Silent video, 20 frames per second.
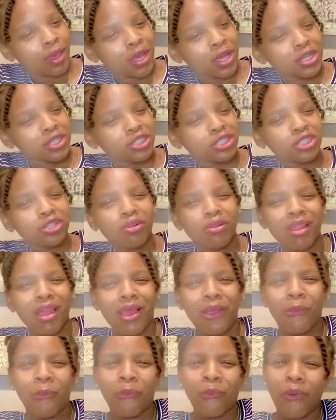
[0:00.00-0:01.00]
she don't
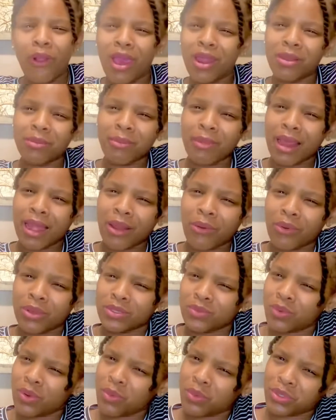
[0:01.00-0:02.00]
like watermelon.
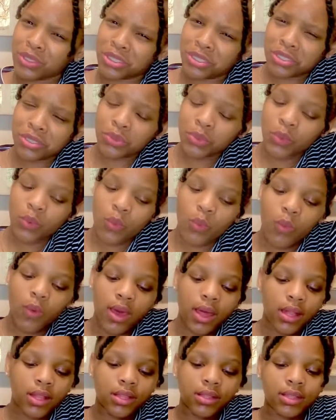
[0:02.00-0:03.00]
What's wrong with you?
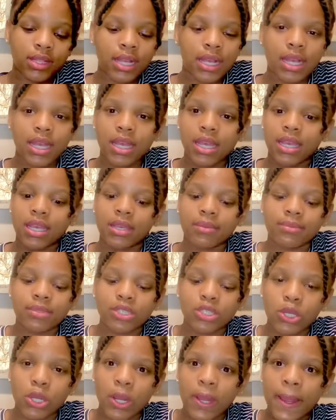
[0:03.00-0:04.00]
Well, I'm
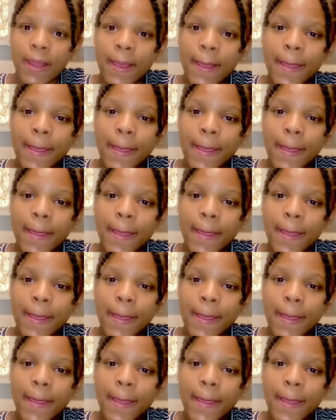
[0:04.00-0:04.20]
sorry.